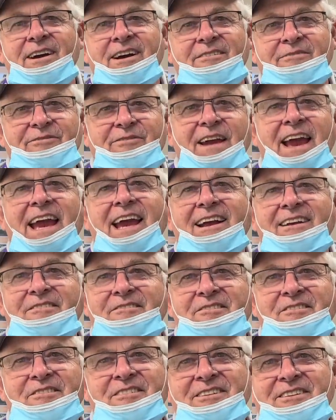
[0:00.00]

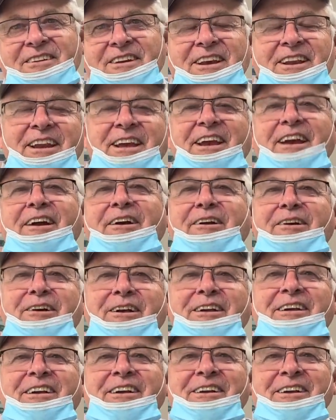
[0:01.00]
fans in the
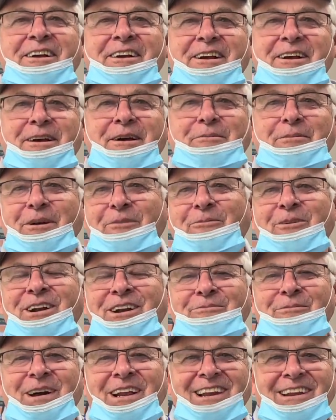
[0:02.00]
air. I mean, one
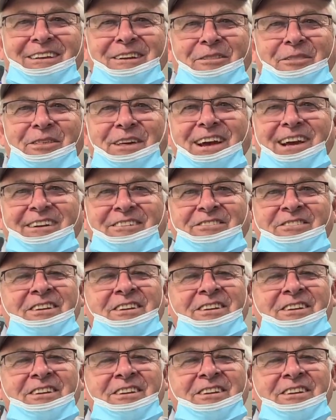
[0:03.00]
of my little things